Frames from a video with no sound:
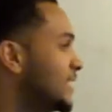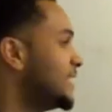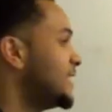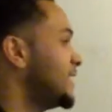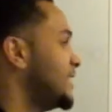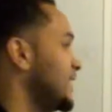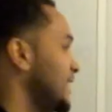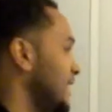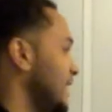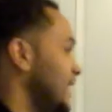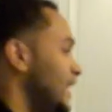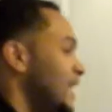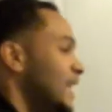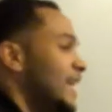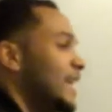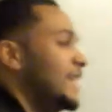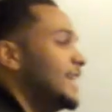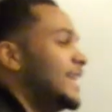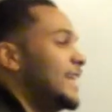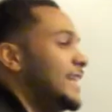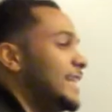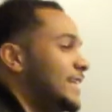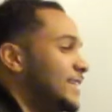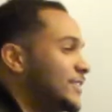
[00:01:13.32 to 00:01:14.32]
Shit,
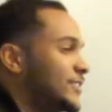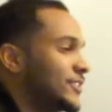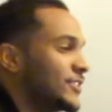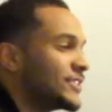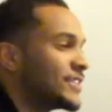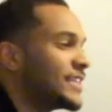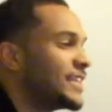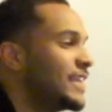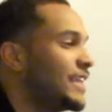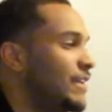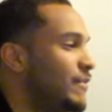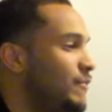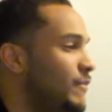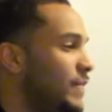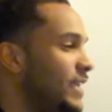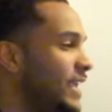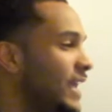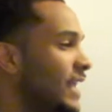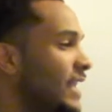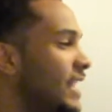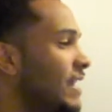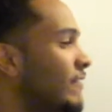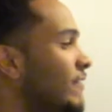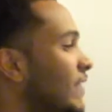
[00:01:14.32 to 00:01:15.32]
and then it just hit
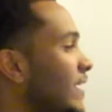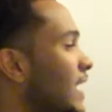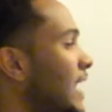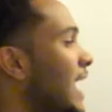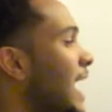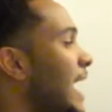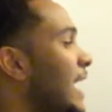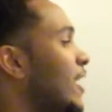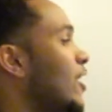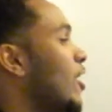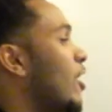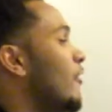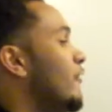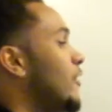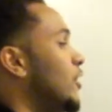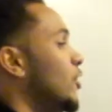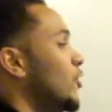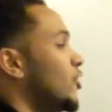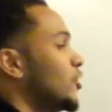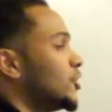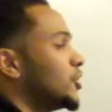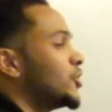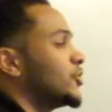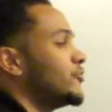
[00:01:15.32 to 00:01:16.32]
me, I never liked curry
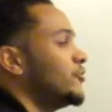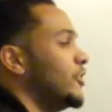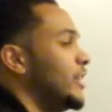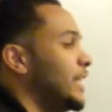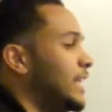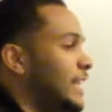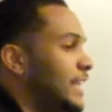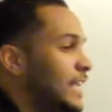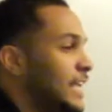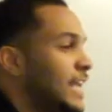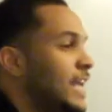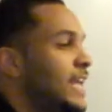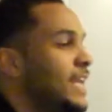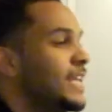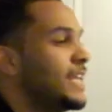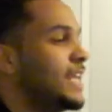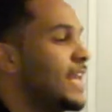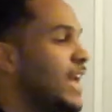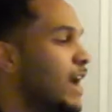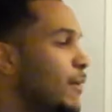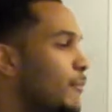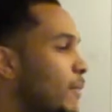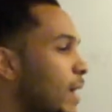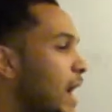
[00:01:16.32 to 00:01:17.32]
or Strictly.
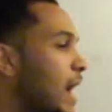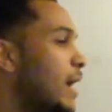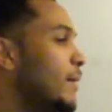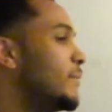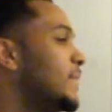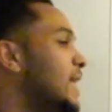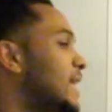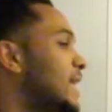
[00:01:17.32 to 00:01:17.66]
Yeah, but I'm